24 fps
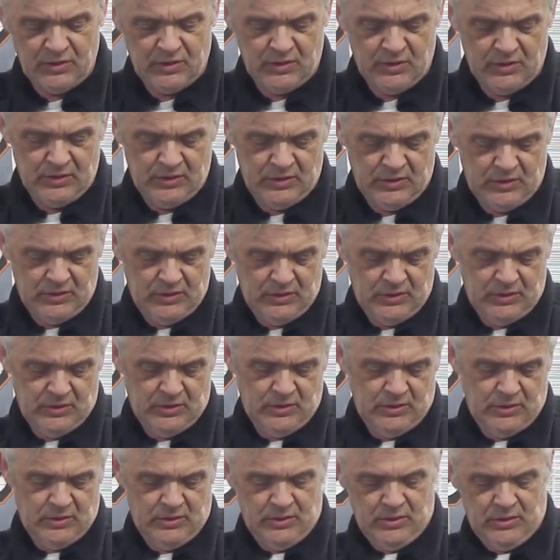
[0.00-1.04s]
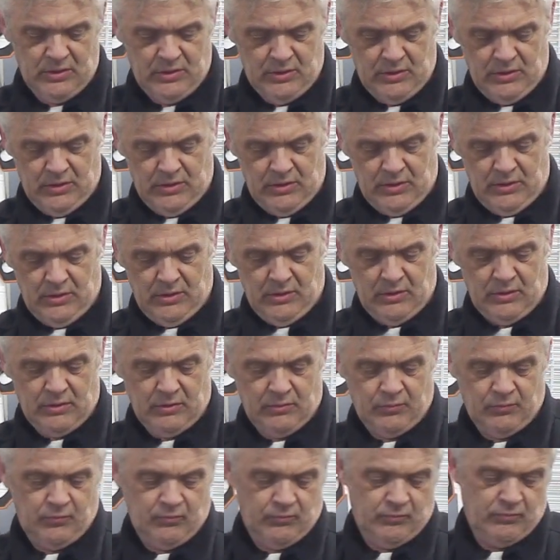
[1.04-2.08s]

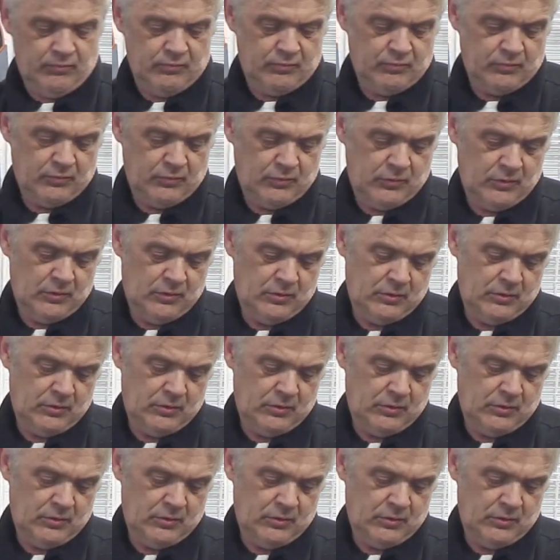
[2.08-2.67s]
[no speech]